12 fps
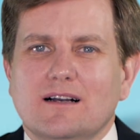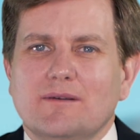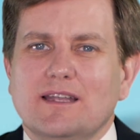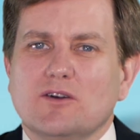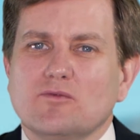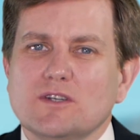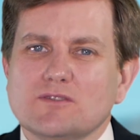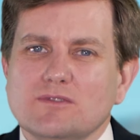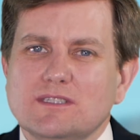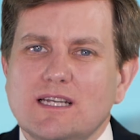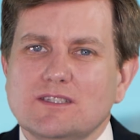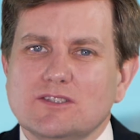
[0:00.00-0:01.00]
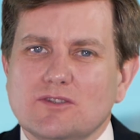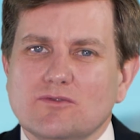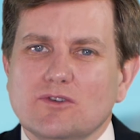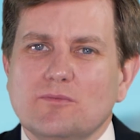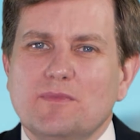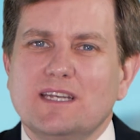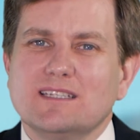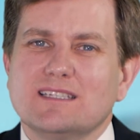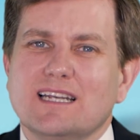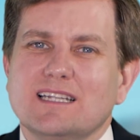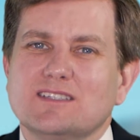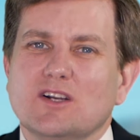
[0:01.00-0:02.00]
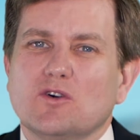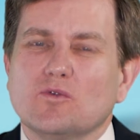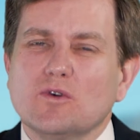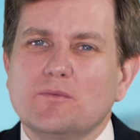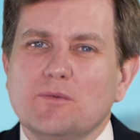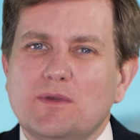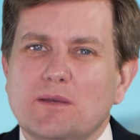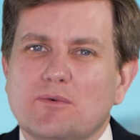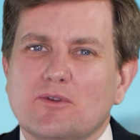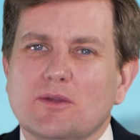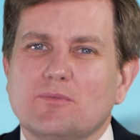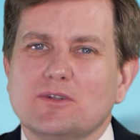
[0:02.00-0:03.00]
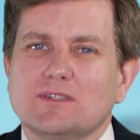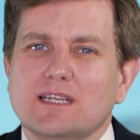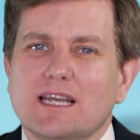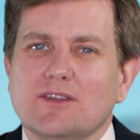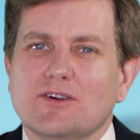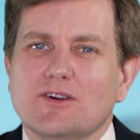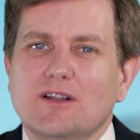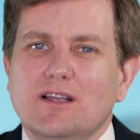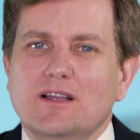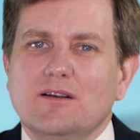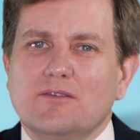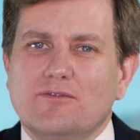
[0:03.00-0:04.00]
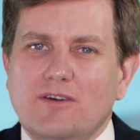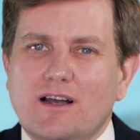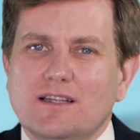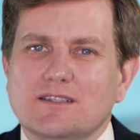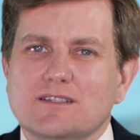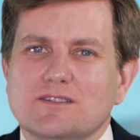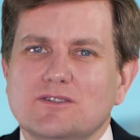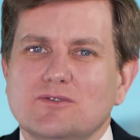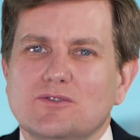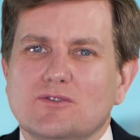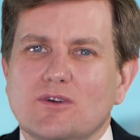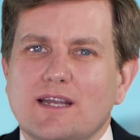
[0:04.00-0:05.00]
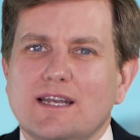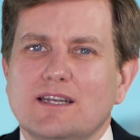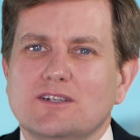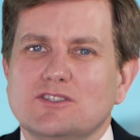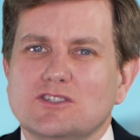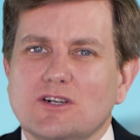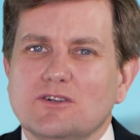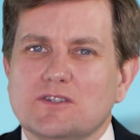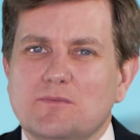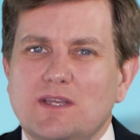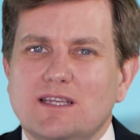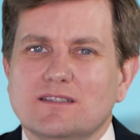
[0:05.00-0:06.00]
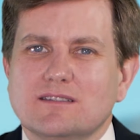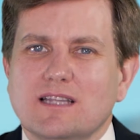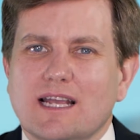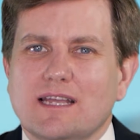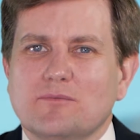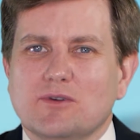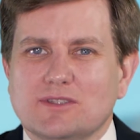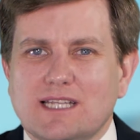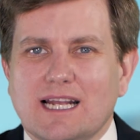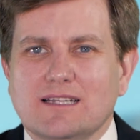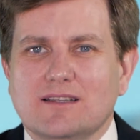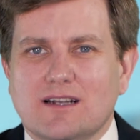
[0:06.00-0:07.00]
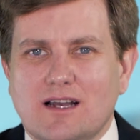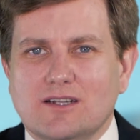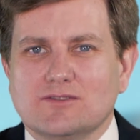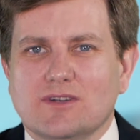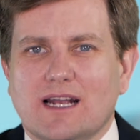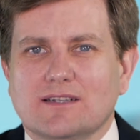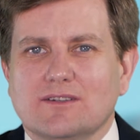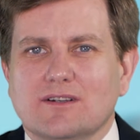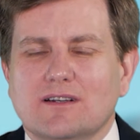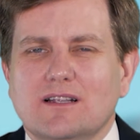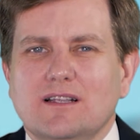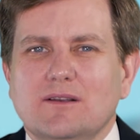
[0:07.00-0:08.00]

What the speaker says: And a risk retention group means that it's a group of people that put together funds to create an insurance piece that can protect the contractor.